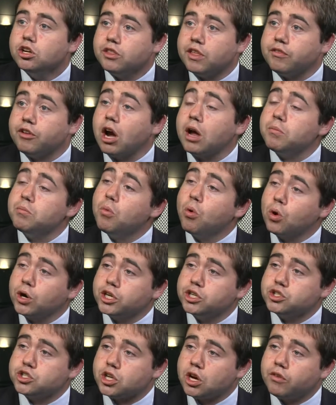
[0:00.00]
They've gotten more
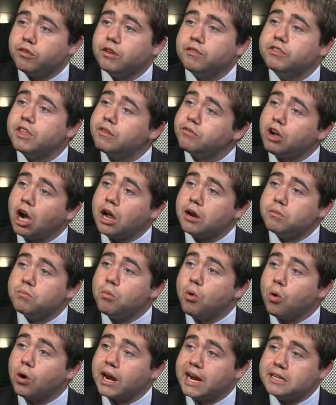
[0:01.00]
conservative. They've gotten
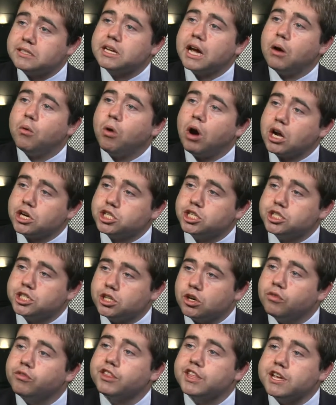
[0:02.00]
more
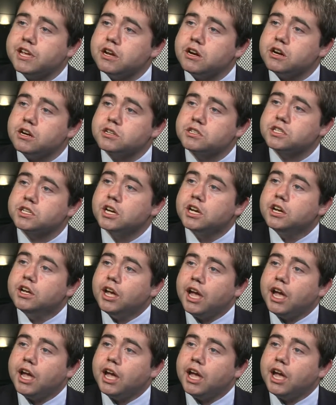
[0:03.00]
anti-Washington over the years.